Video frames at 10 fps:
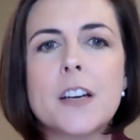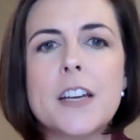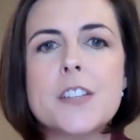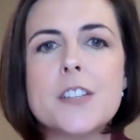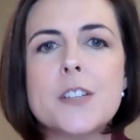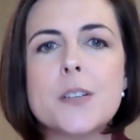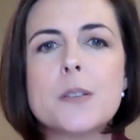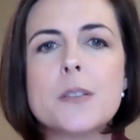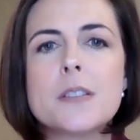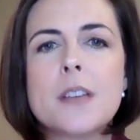
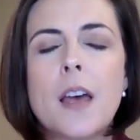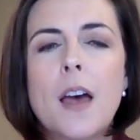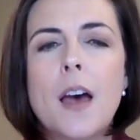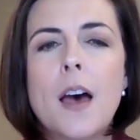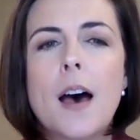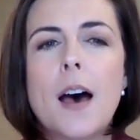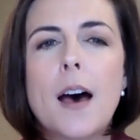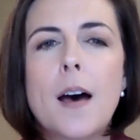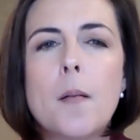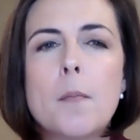issues.
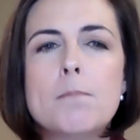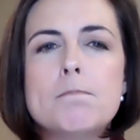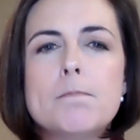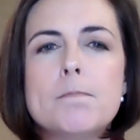I'm